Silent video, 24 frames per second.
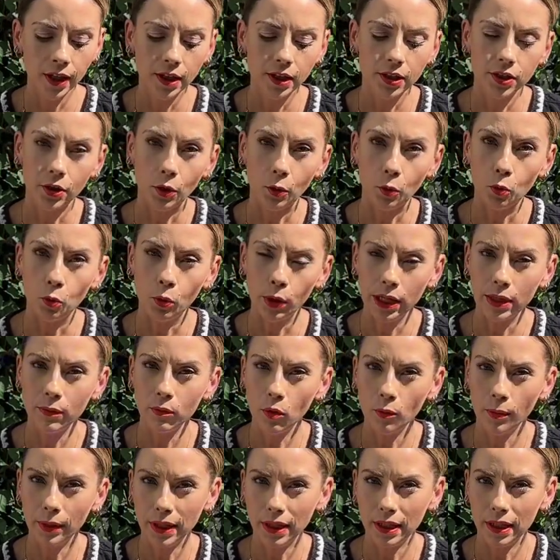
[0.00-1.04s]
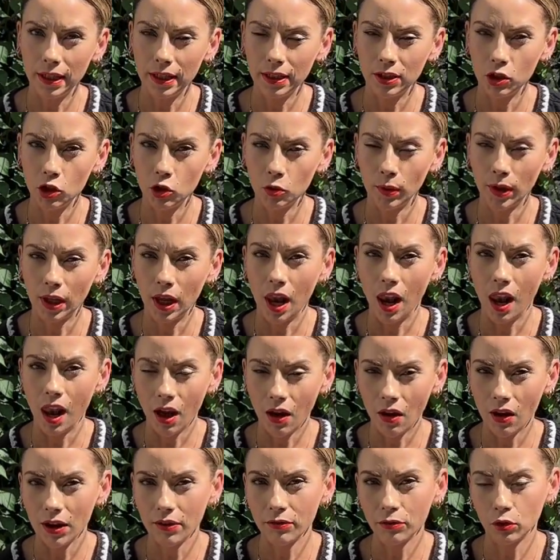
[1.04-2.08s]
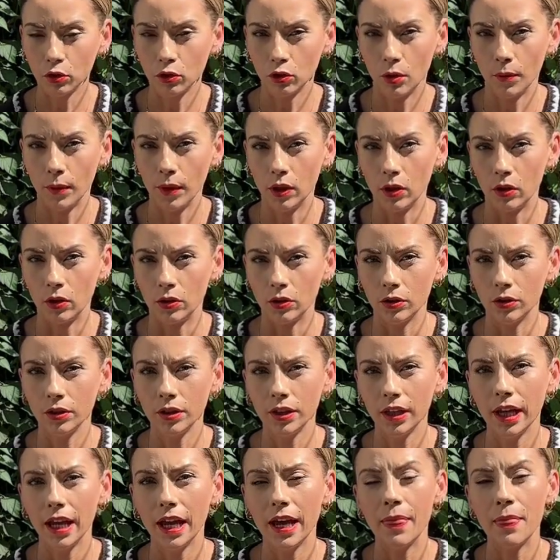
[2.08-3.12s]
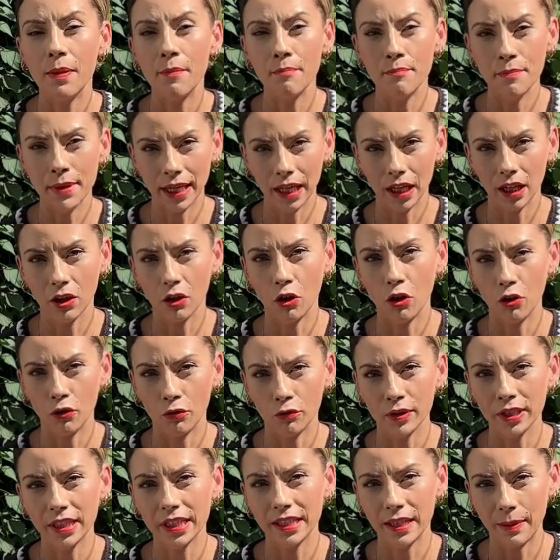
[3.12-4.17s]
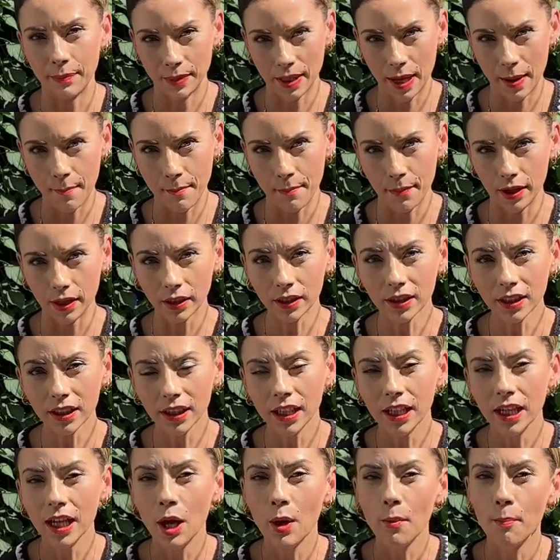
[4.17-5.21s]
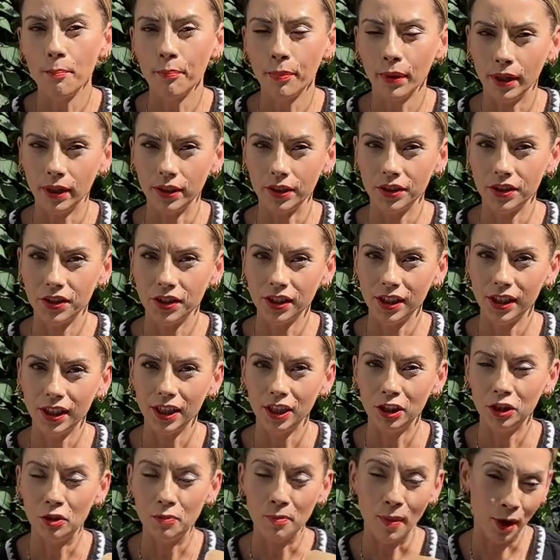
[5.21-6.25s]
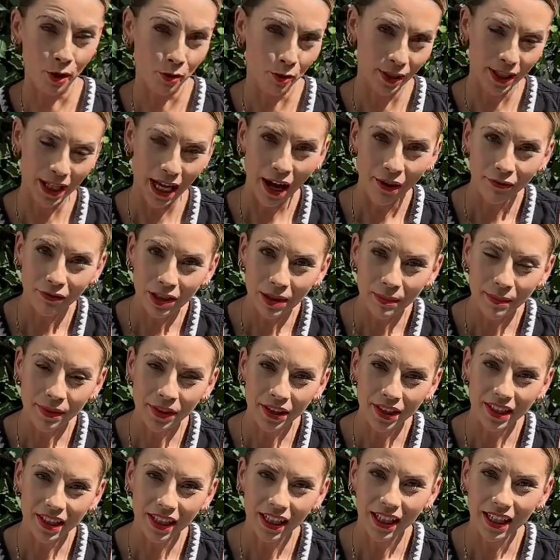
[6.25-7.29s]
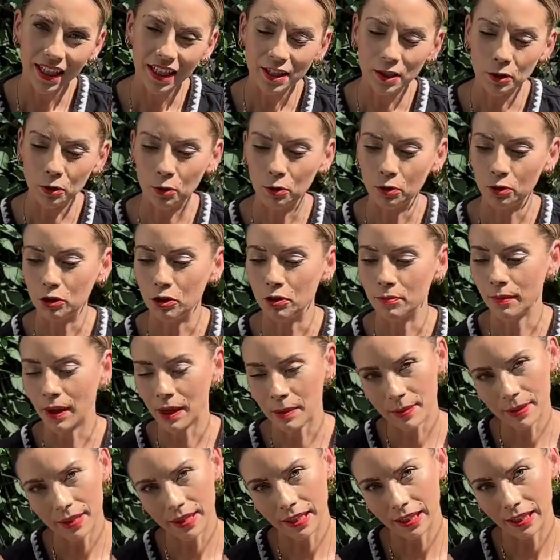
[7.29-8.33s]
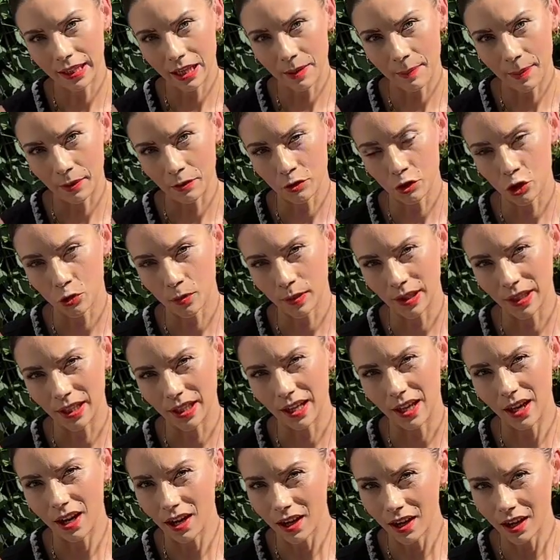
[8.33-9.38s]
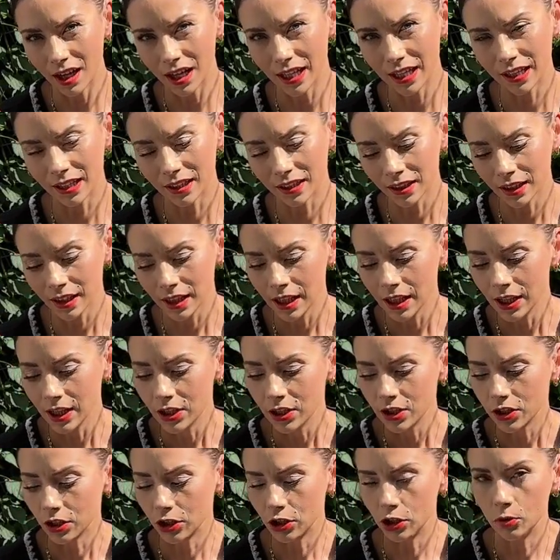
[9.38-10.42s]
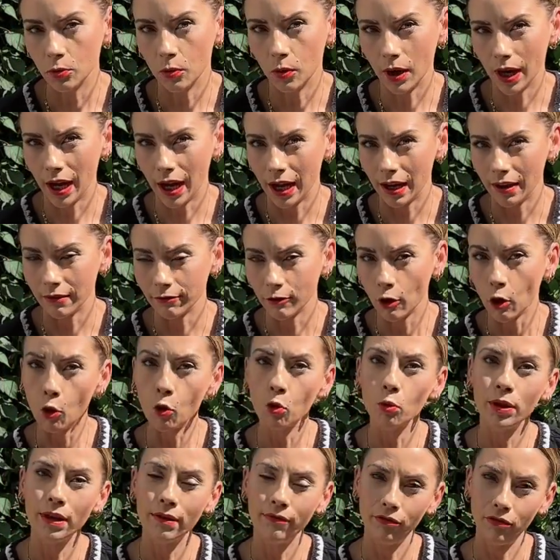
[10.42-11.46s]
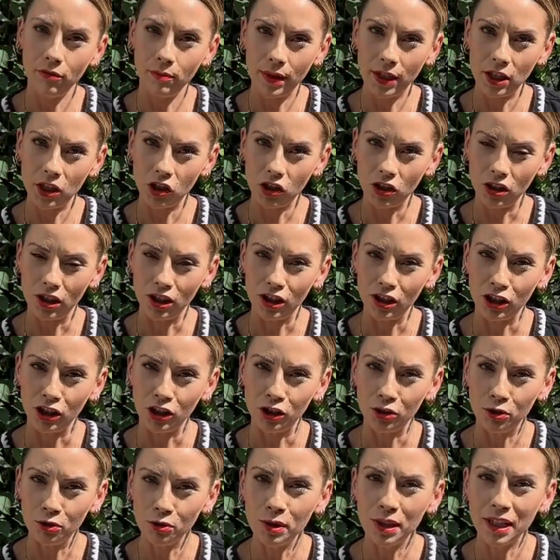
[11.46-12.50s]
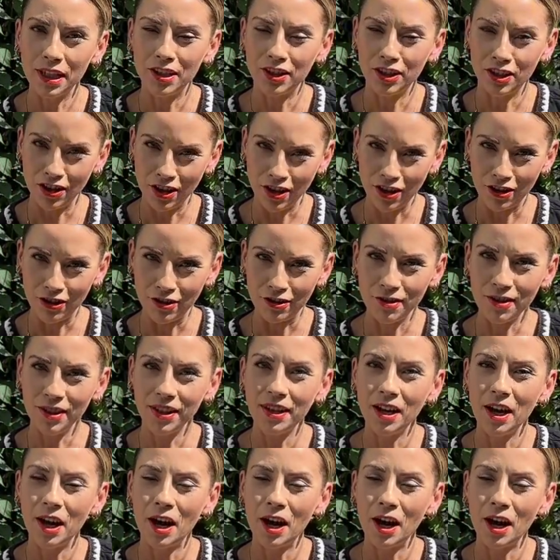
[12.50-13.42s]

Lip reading: So we will be doing a live grow along in the middle of September, but you might already have some of the seeds or you might be thinking about doing it earlier. So you will have all the information that you need to know